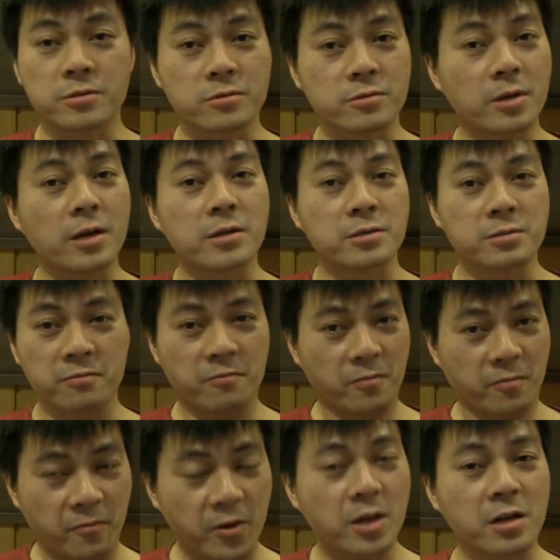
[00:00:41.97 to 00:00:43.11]
So that is
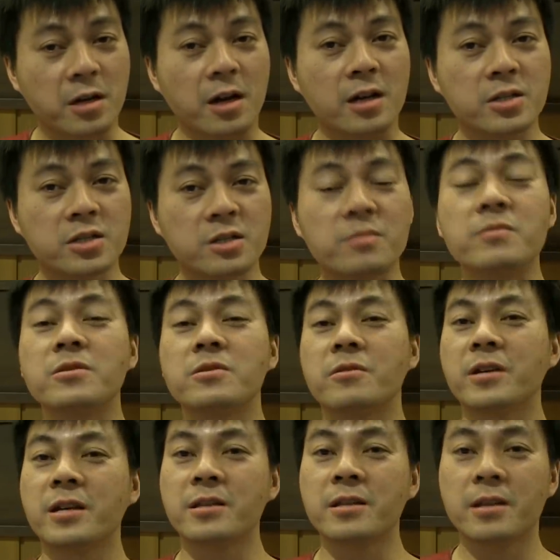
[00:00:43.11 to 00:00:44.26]
freaking awesome. So
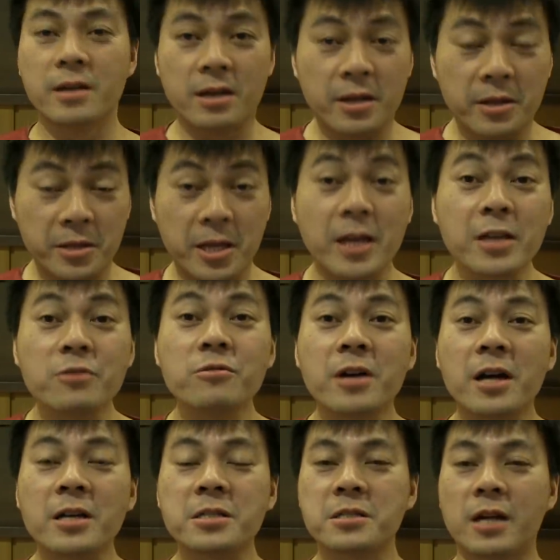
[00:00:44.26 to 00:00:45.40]
again, thank you
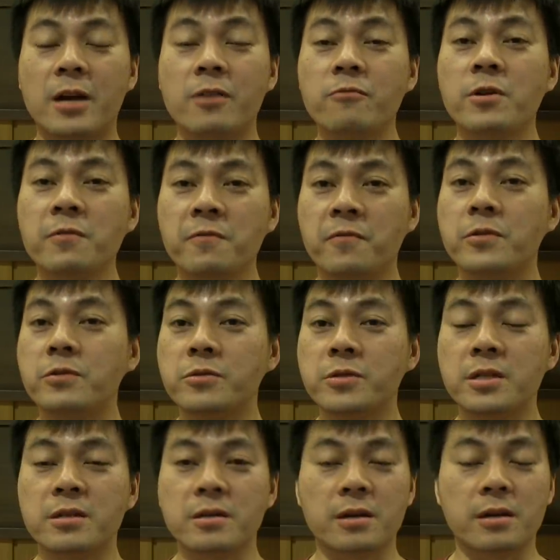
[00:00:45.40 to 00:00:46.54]
guys, everyone, for
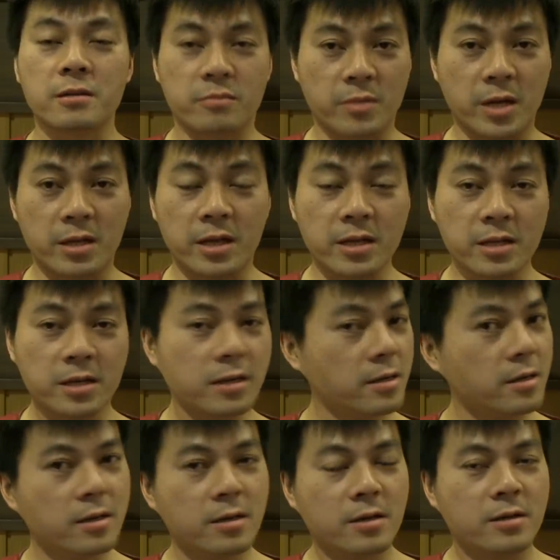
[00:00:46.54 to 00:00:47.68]
using my link.
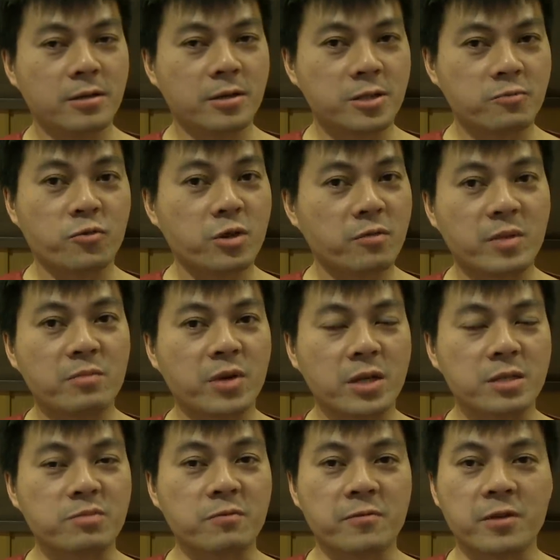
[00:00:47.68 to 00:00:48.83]
This wouldn't have been
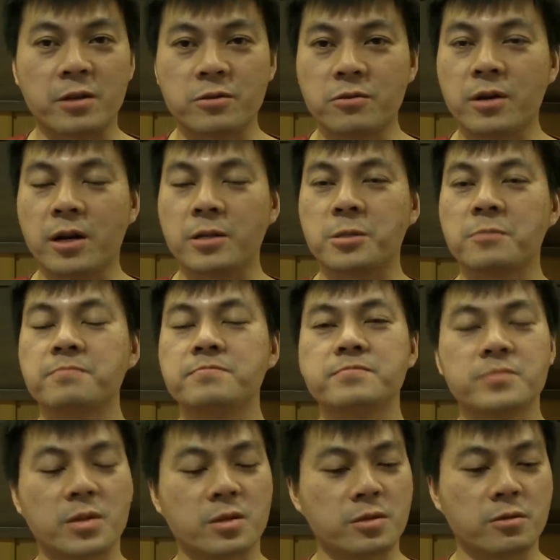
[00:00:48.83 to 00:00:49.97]
possible without you guys.
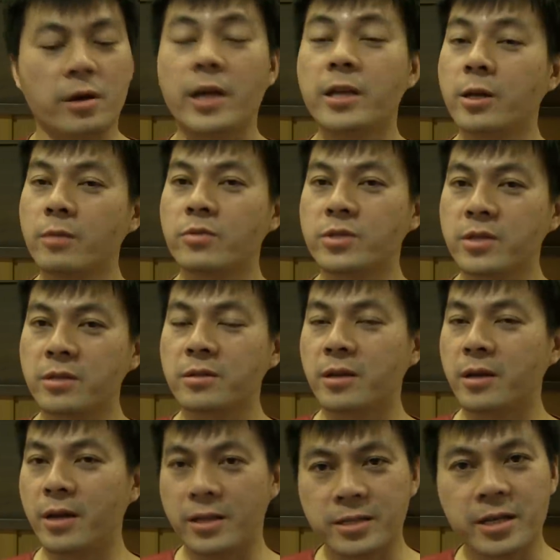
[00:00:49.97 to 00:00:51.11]
So 88%
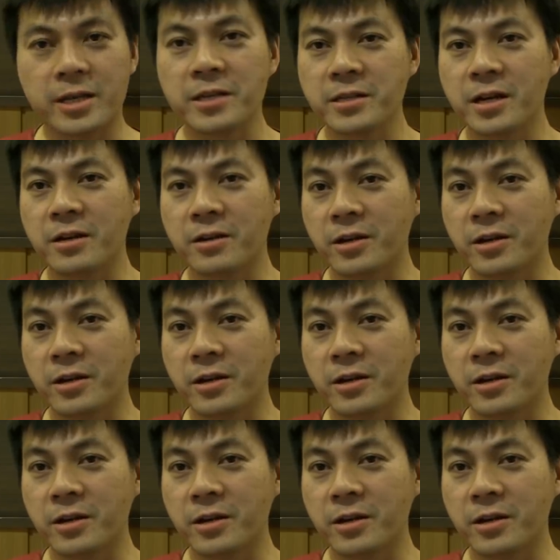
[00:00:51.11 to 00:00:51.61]
is getting there.